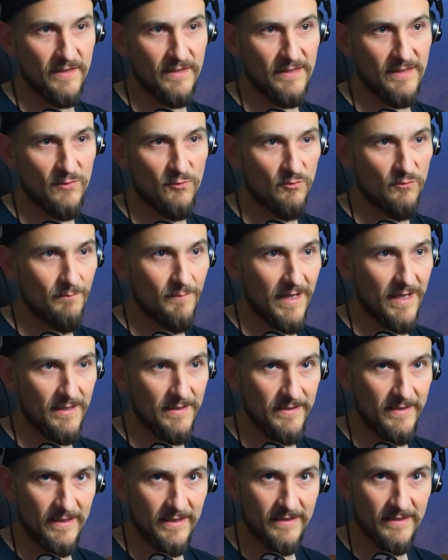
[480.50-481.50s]
them and
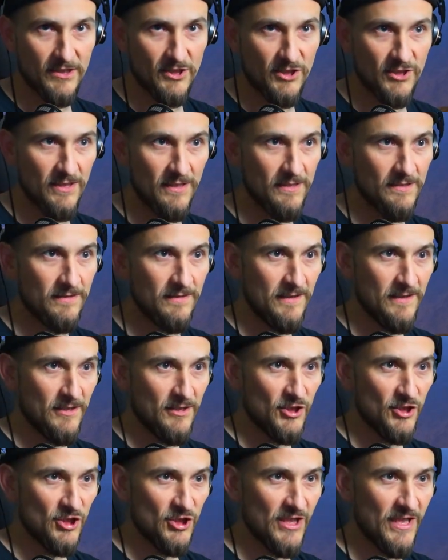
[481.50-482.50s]
gain skill points
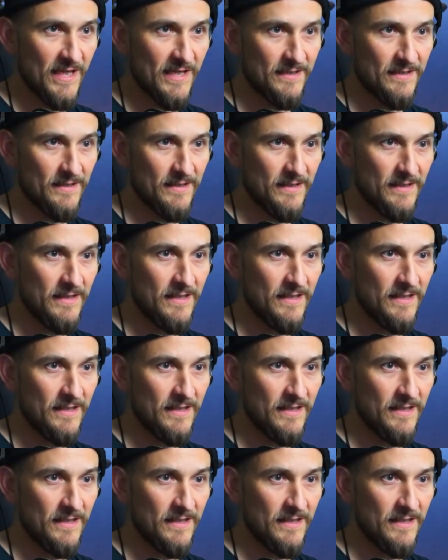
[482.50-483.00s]
even faster.